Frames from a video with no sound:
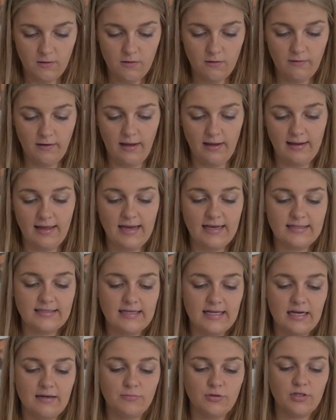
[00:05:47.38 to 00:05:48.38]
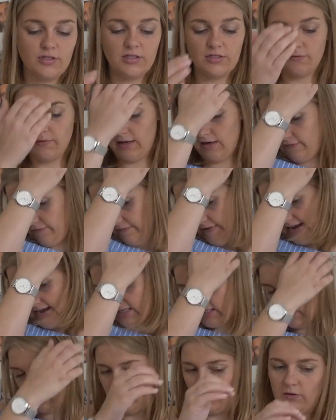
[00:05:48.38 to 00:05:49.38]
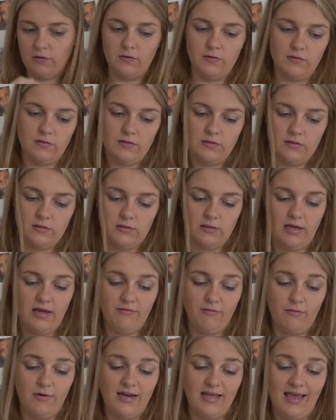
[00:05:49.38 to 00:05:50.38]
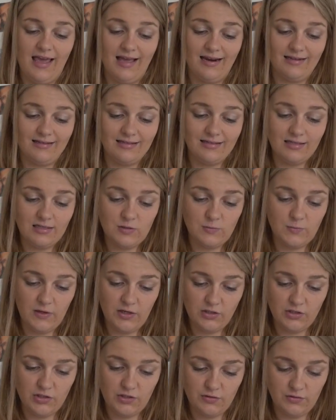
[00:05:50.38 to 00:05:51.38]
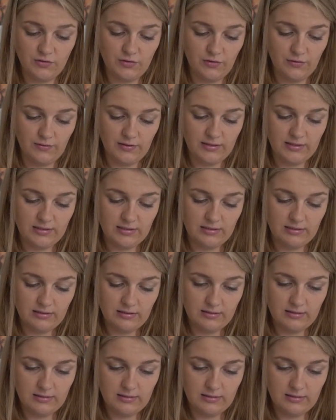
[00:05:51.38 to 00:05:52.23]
Okay, like I said, I'm doing this really fast because I've already edited this picture, so it's